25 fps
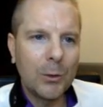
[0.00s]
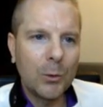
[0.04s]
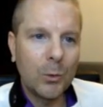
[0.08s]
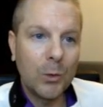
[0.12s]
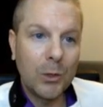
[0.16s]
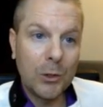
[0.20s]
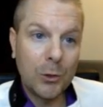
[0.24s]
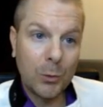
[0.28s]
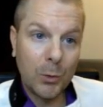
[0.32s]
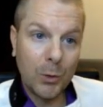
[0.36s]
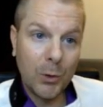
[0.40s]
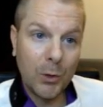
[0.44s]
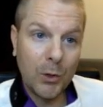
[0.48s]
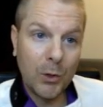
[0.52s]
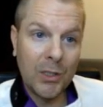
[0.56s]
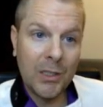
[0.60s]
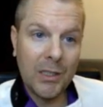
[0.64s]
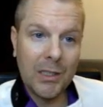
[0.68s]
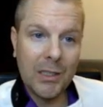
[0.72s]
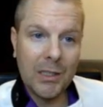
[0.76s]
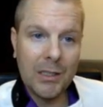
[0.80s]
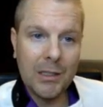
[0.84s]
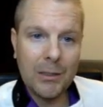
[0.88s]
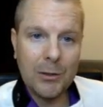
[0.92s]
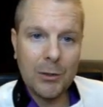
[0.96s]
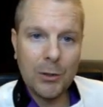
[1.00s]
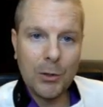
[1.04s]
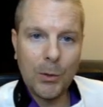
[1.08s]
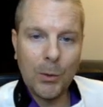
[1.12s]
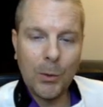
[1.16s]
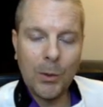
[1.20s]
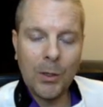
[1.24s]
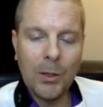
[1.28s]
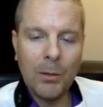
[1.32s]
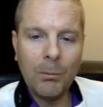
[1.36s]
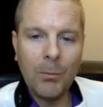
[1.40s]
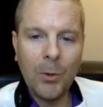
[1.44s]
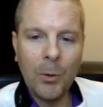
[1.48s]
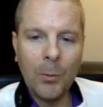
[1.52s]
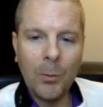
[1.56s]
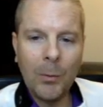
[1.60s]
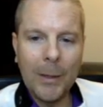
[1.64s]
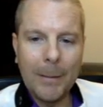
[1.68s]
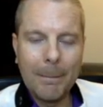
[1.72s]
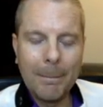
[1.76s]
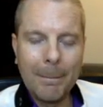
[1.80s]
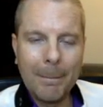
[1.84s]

which we're going to get into in a moment.